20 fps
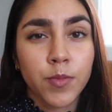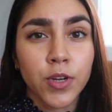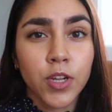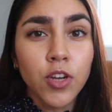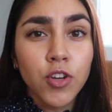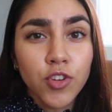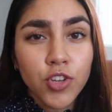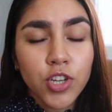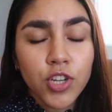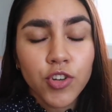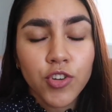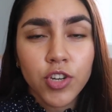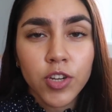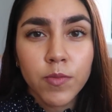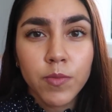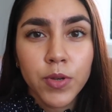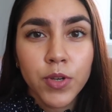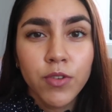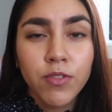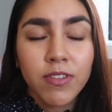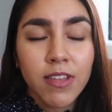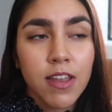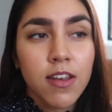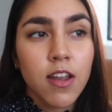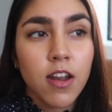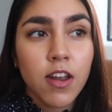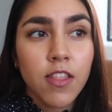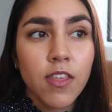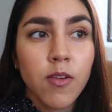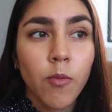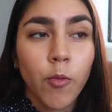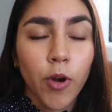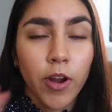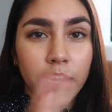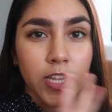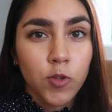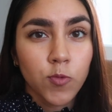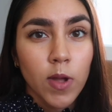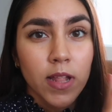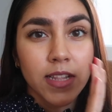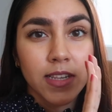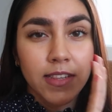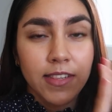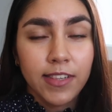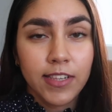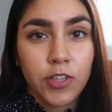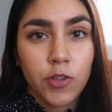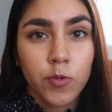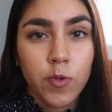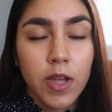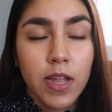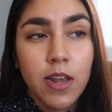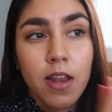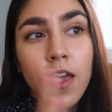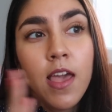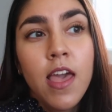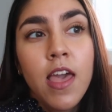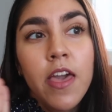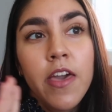Briogeo shampoos, and none of them work as well as this one.